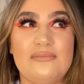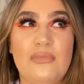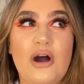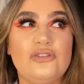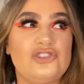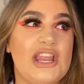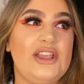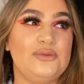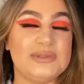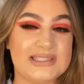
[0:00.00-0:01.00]
Marc
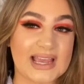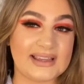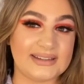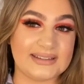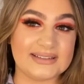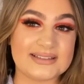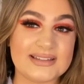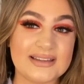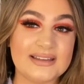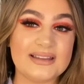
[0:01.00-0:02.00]
Jacobs Decadence.
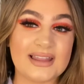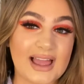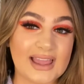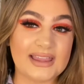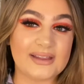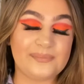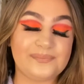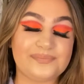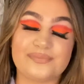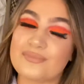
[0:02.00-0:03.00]
Like,
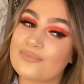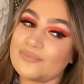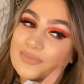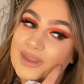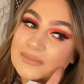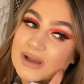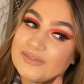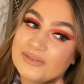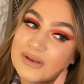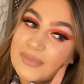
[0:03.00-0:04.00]
might have
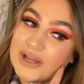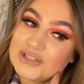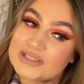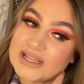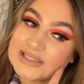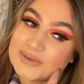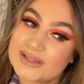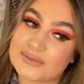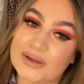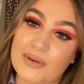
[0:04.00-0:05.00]
to repurchase that in twenty
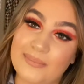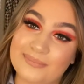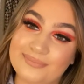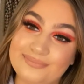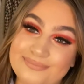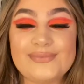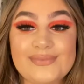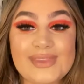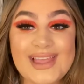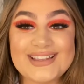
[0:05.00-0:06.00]
twenty-one.
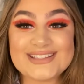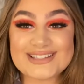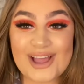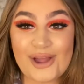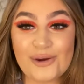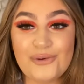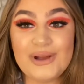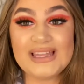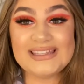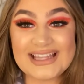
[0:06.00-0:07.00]
So
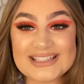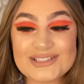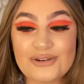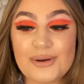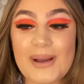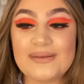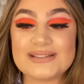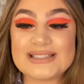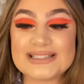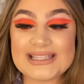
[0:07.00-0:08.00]
let's talk about
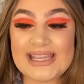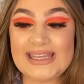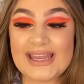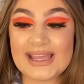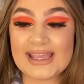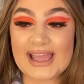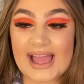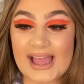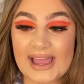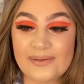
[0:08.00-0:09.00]
skincare.